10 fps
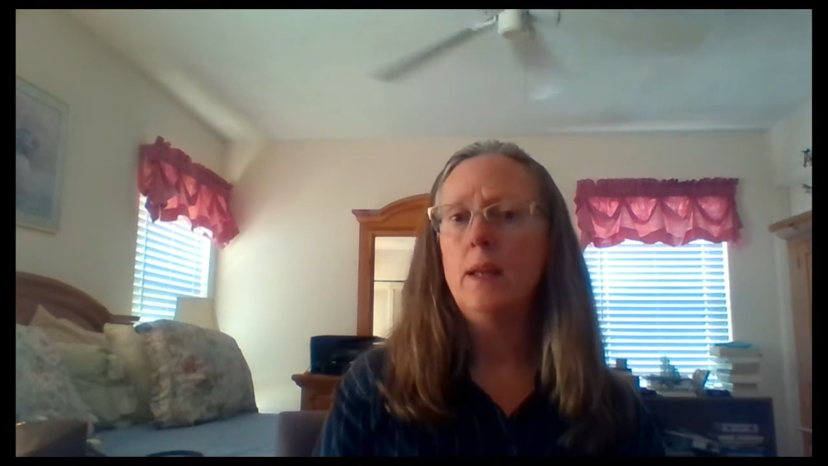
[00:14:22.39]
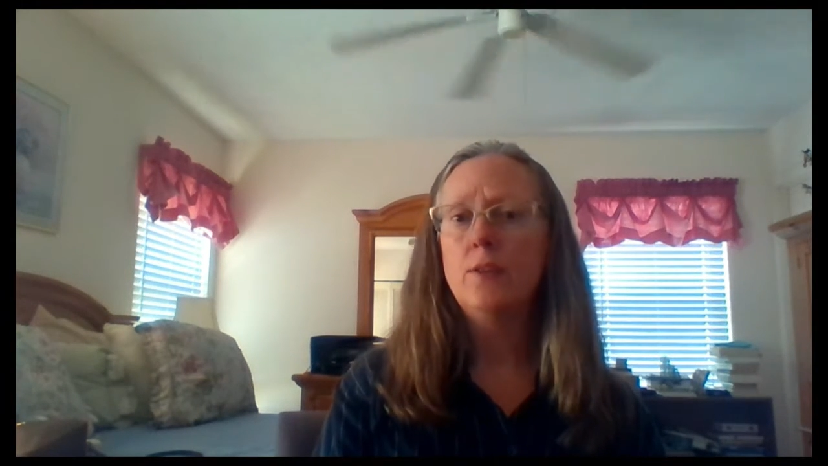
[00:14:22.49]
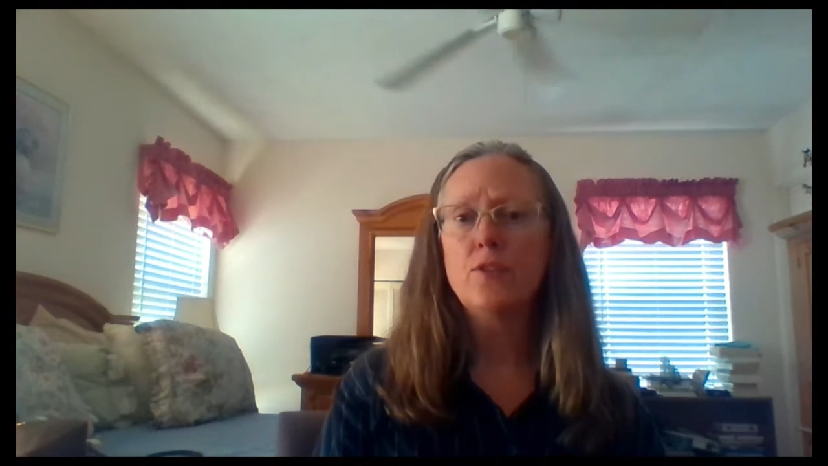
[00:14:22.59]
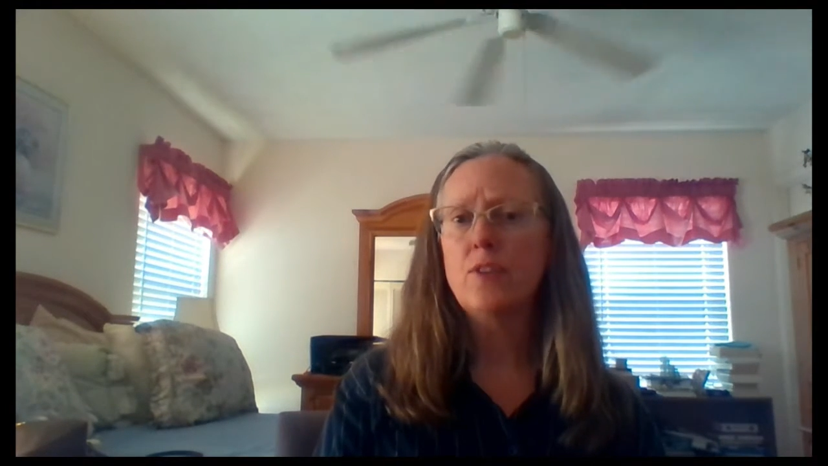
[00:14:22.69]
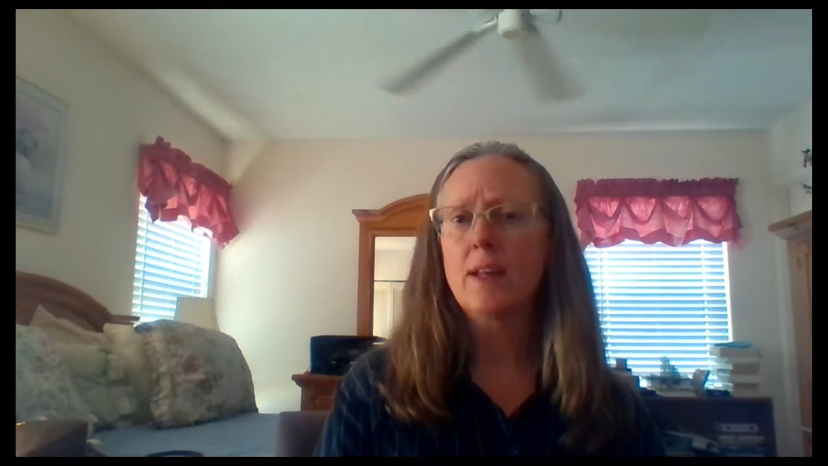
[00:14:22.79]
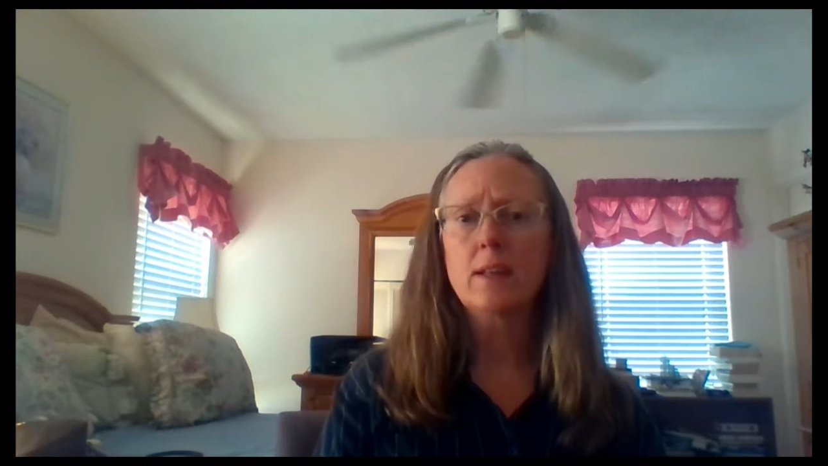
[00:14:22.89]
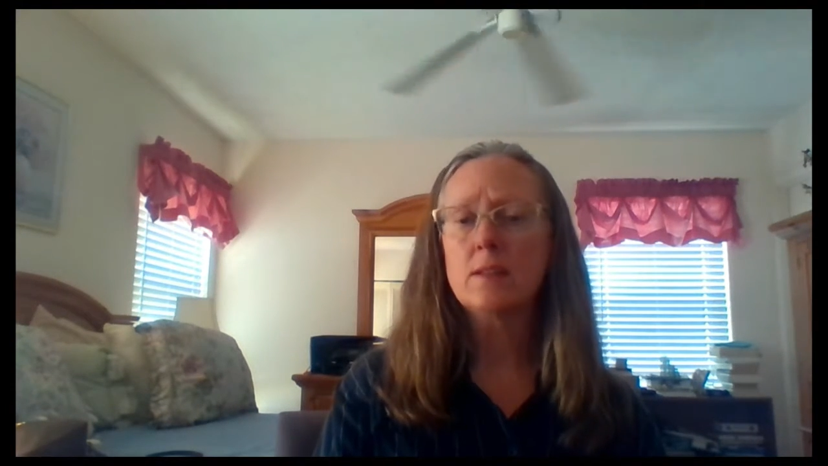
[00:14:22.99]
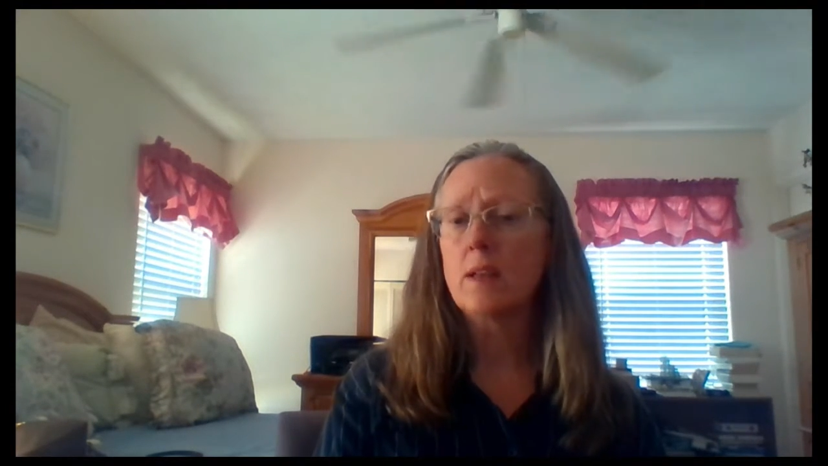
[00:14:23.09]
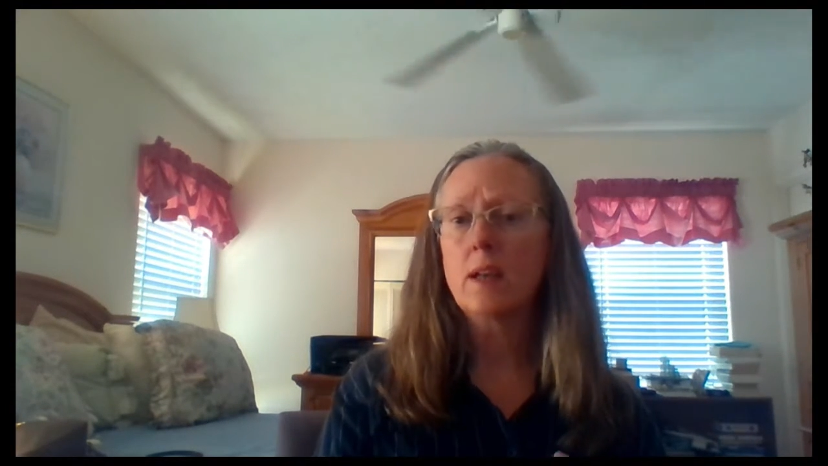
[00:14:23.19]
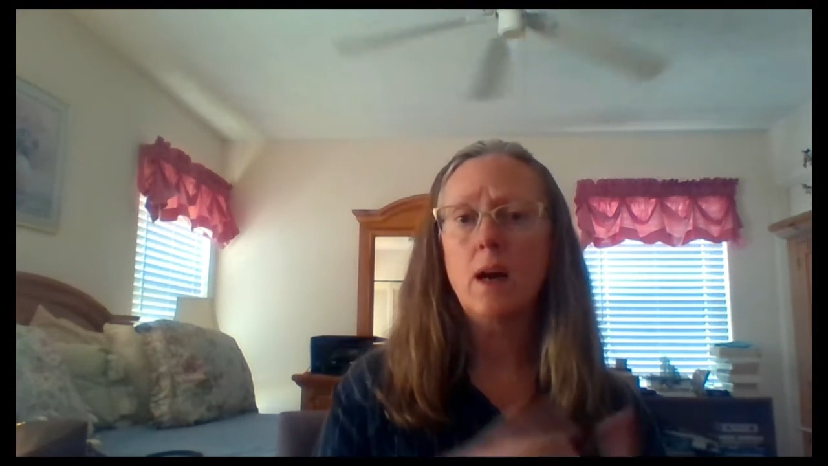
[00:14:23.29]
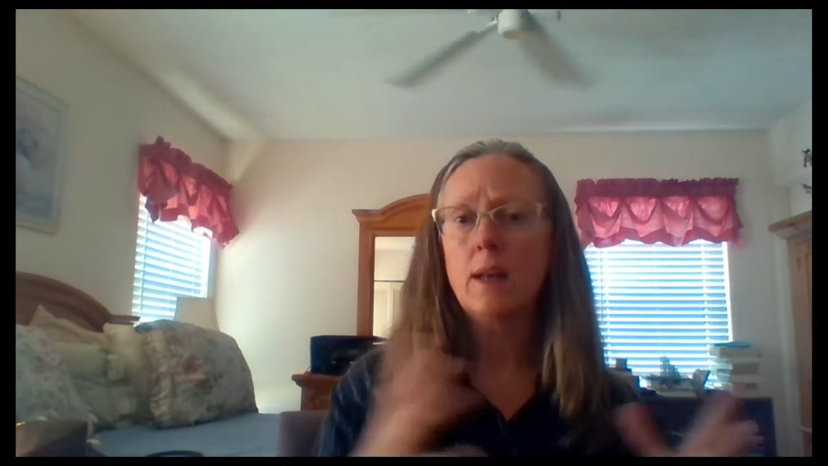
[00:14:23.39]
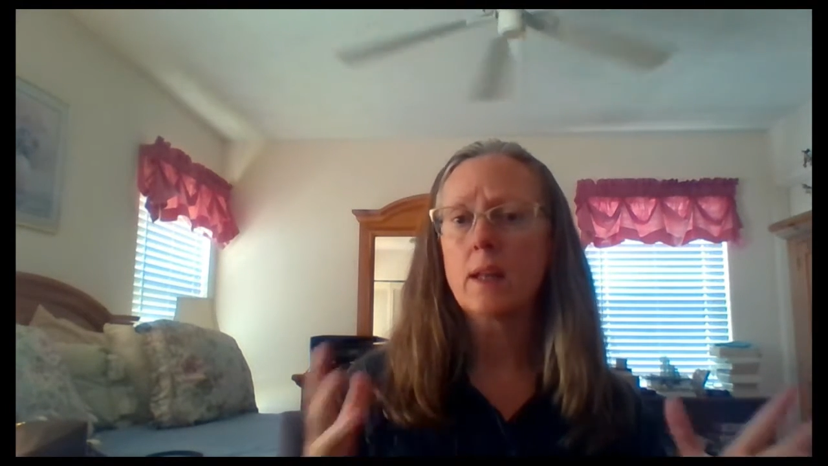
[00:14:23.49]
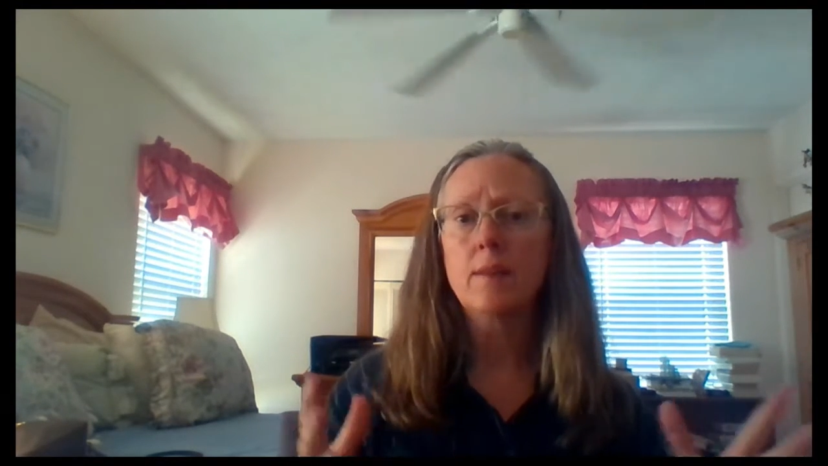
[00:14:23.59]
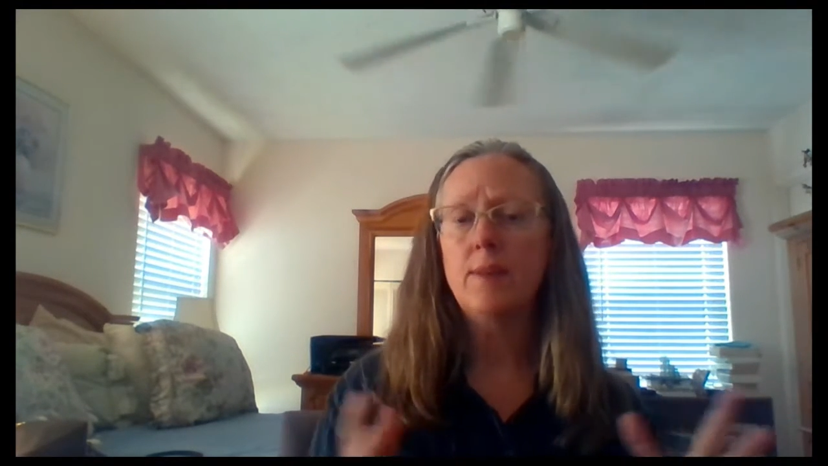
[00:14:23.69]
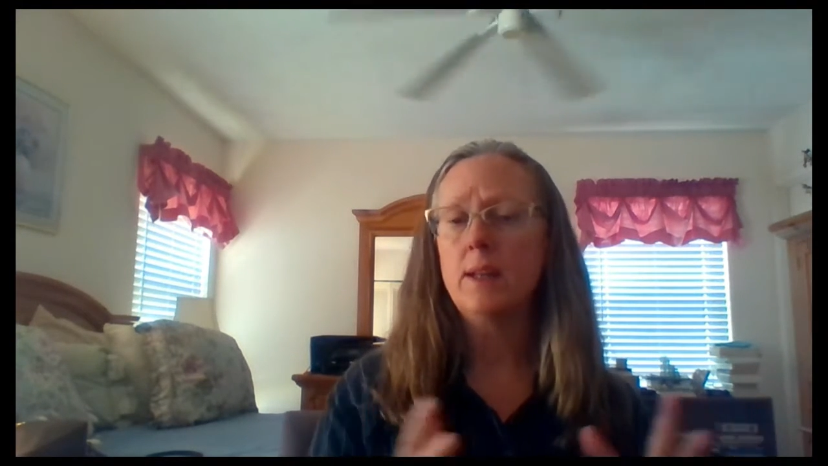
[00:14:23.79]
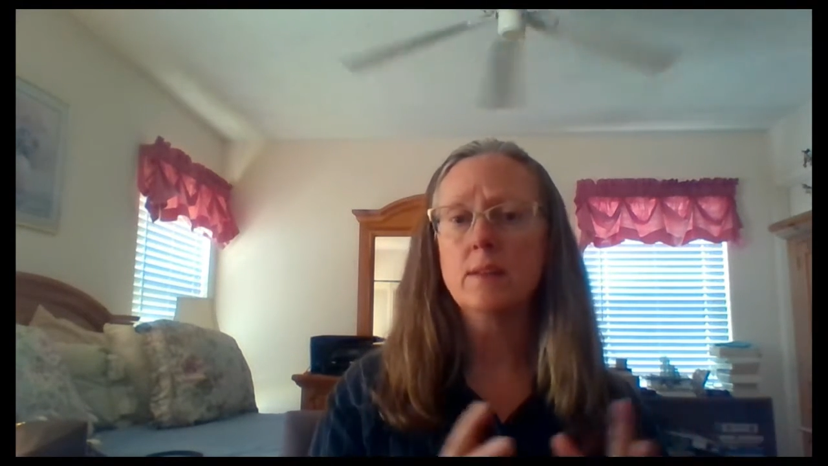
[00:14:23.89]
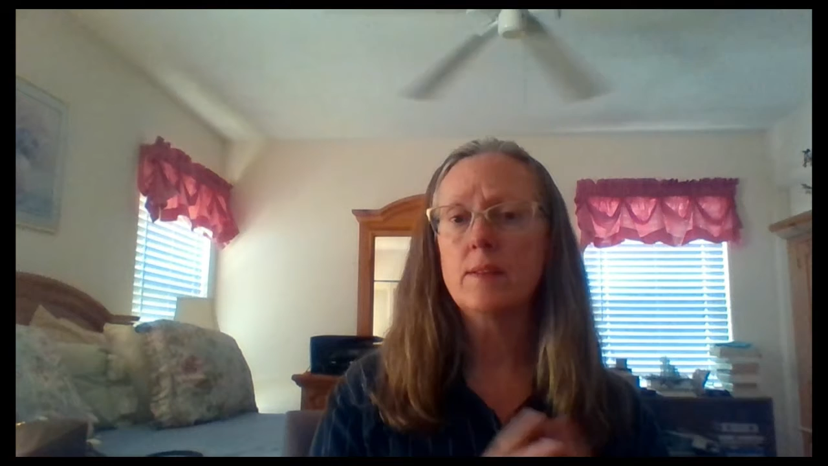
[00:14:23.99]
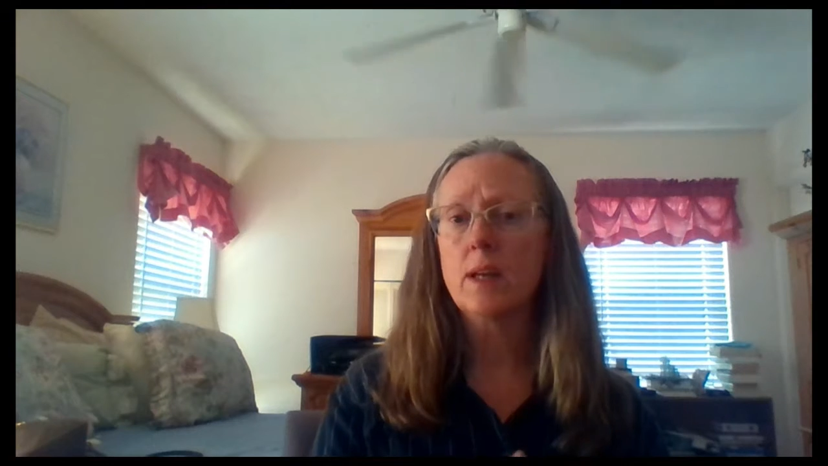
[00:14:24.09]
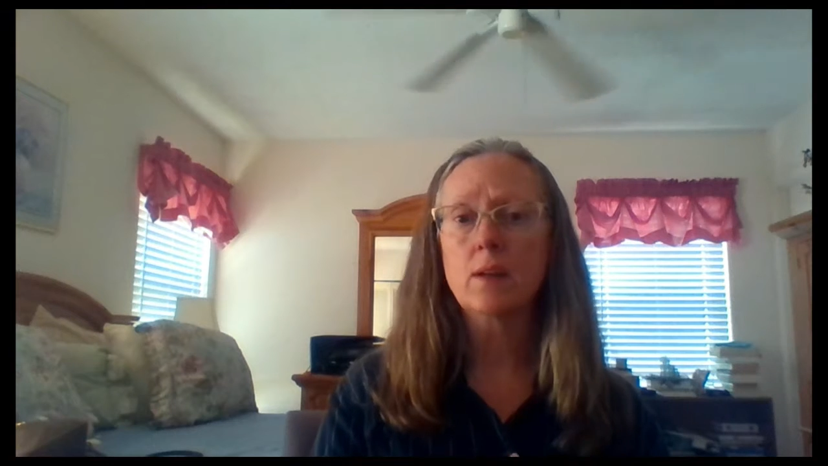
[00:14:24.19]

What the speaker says: it's like a psychotic event